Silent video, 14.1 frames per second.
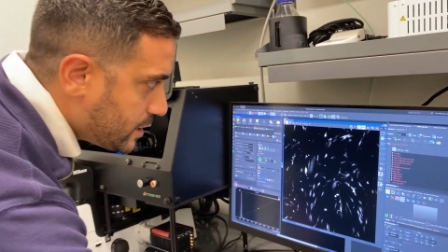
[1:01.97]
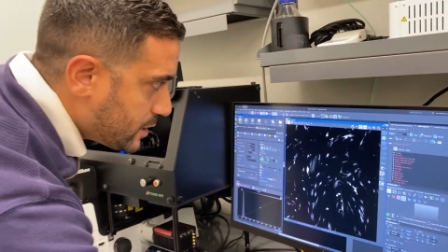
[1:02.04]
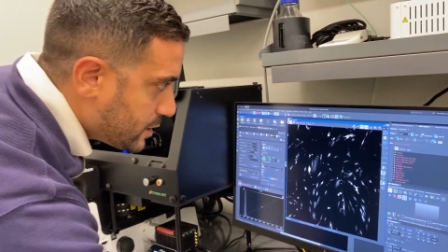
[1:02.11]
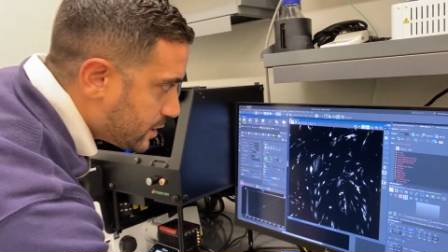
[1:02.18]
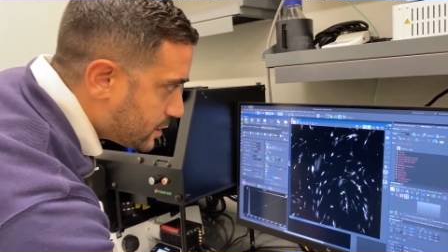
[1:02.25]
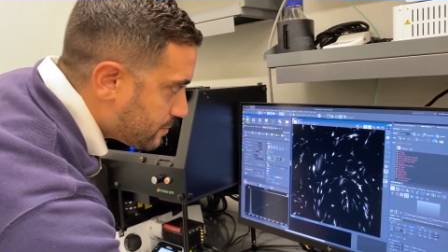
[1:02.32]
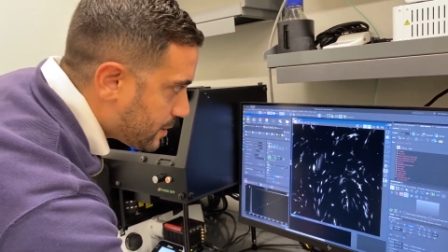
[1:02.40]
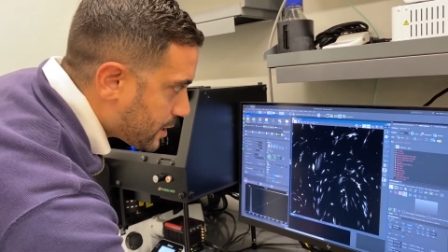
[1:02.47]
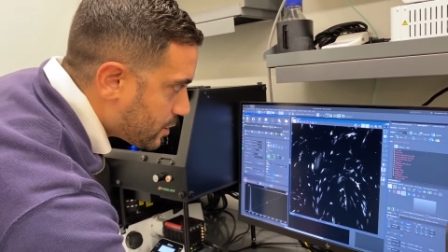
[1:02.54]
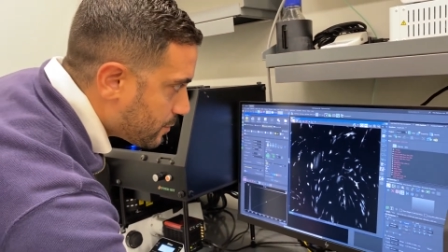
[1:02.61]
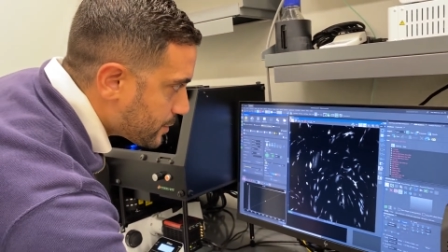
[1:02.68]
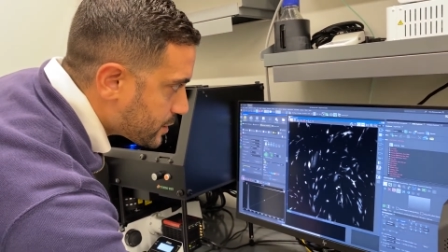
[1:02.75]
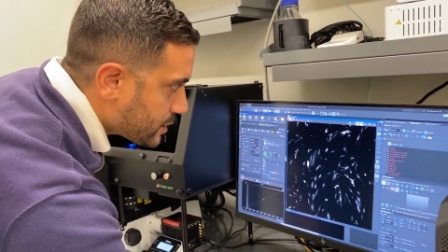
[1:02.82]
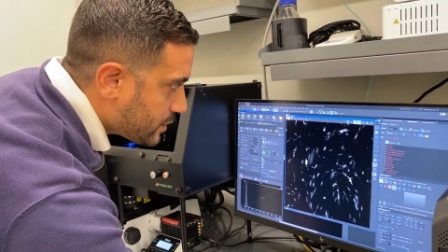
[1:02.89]
in these
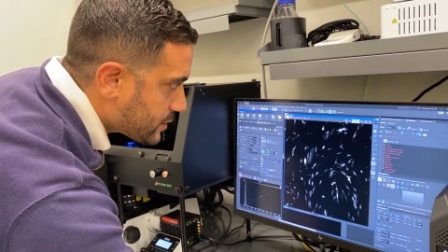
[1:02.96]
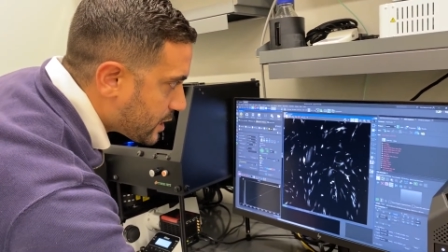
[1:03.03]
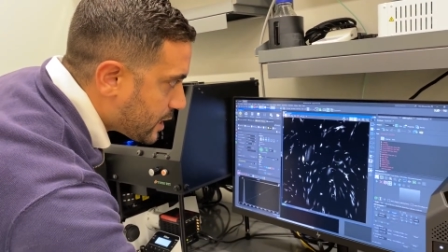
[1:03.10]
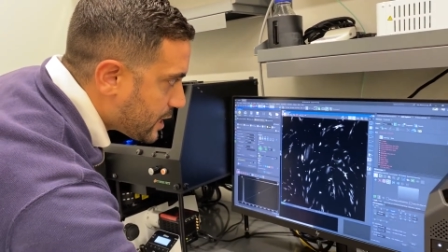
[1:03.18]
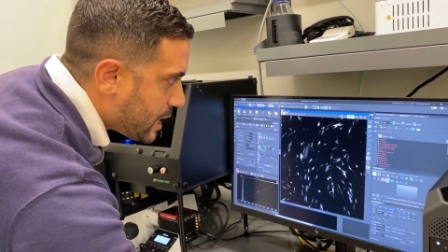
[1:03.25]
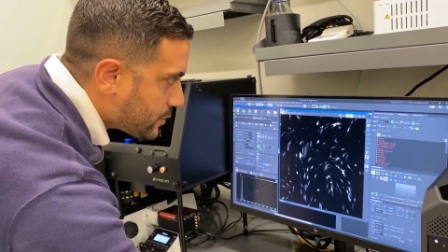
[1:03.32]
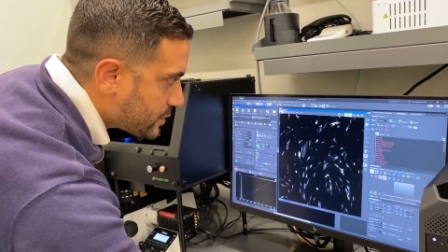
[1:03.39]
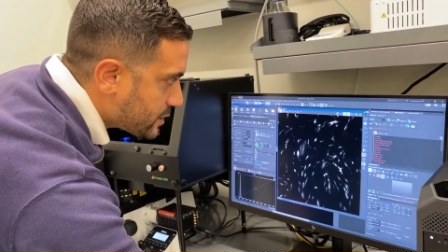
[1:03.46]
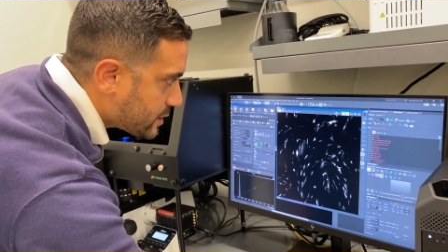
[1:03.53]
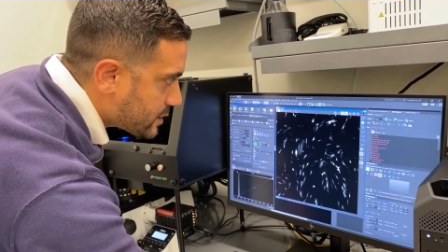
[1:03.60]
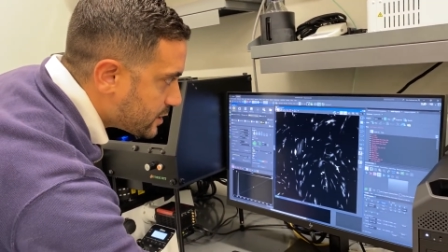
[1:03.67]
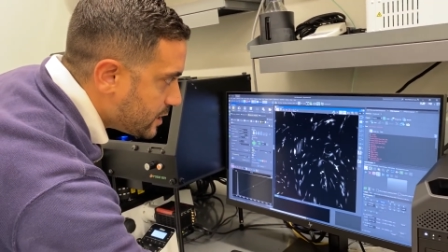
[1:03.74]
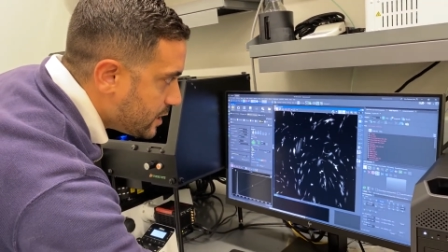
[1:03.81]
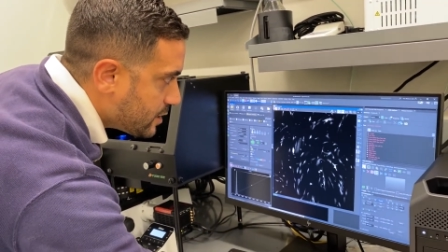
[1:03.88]
melanoma cells that allows us to see